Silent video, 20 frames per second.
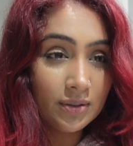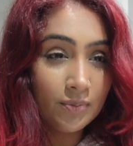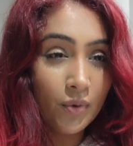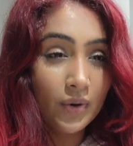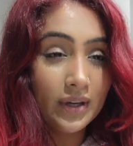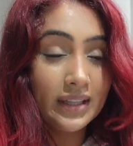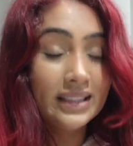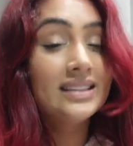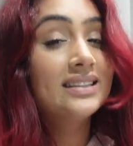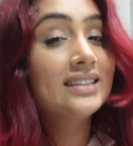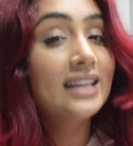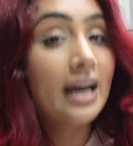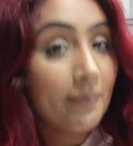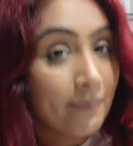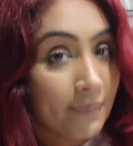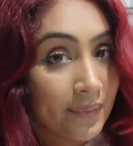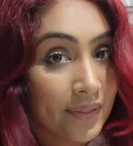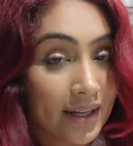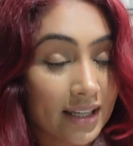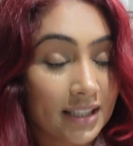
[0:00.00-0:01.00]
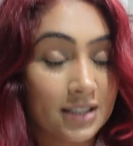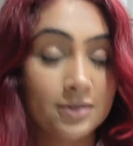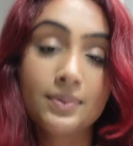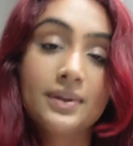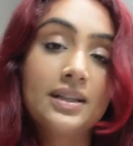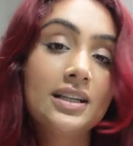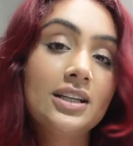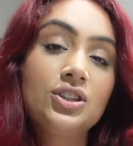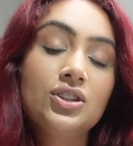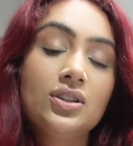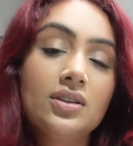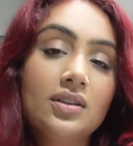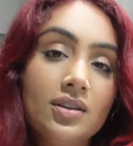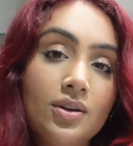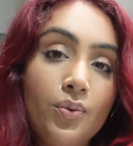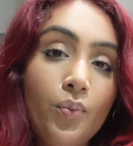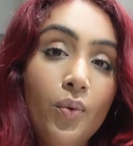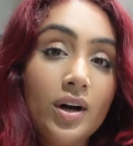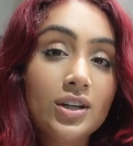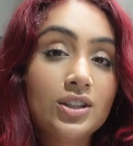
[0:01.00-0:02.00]
and more in-depth explanation,
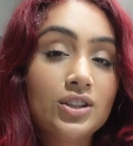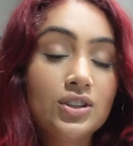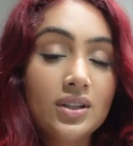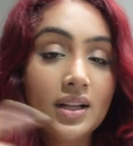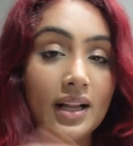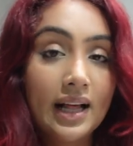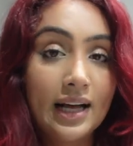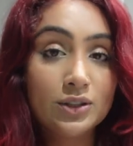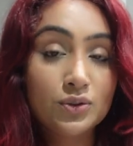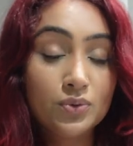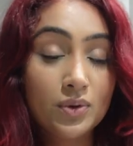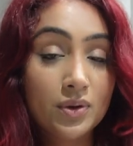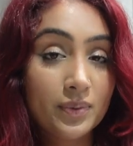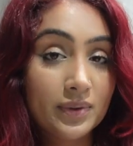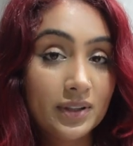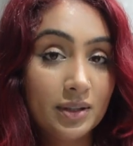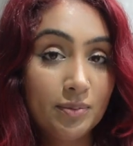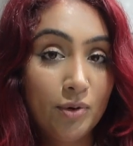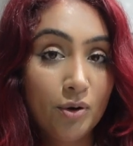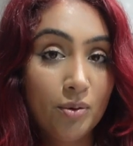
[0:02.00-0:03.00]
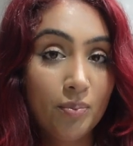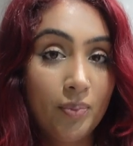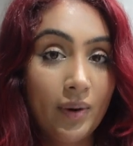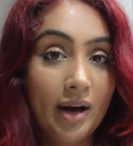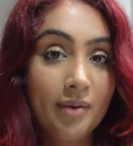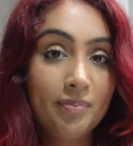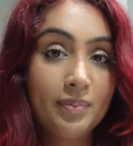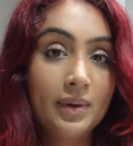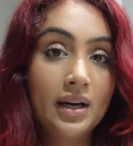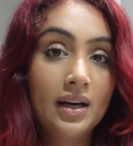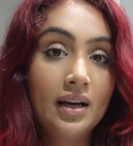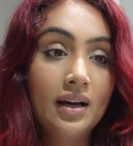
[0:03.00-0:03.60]
watch the last one with the meal prep.